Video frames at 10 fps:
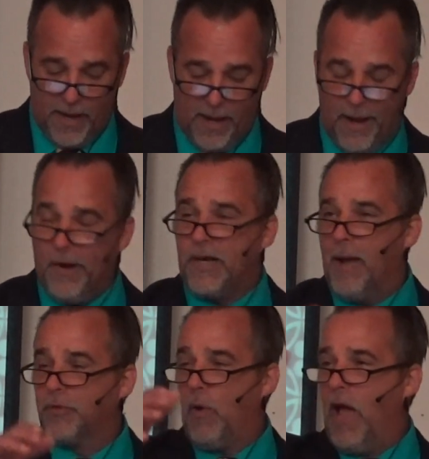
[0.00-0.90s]
here
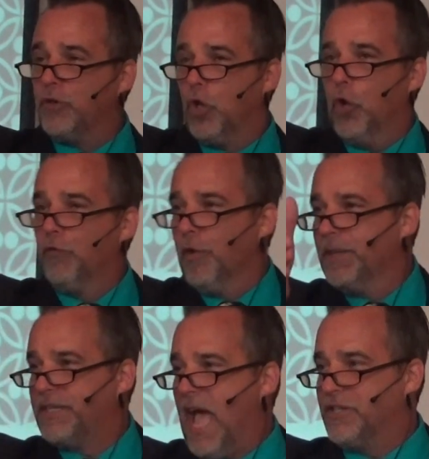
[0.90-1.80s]
comes round 2 from
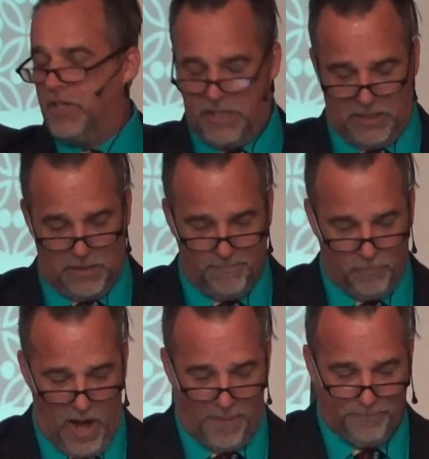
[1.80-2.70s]
the Sadducees,
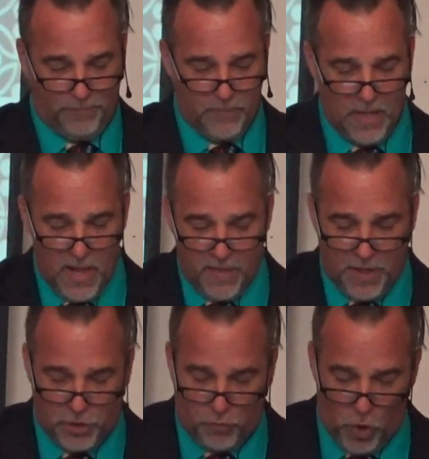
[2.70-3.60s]
right?
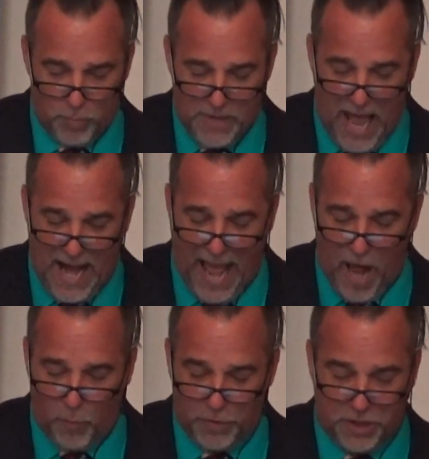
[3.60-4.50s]
This group died
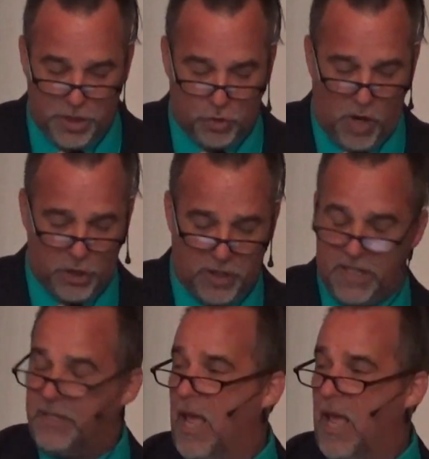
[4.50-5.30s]
out with the destruction of the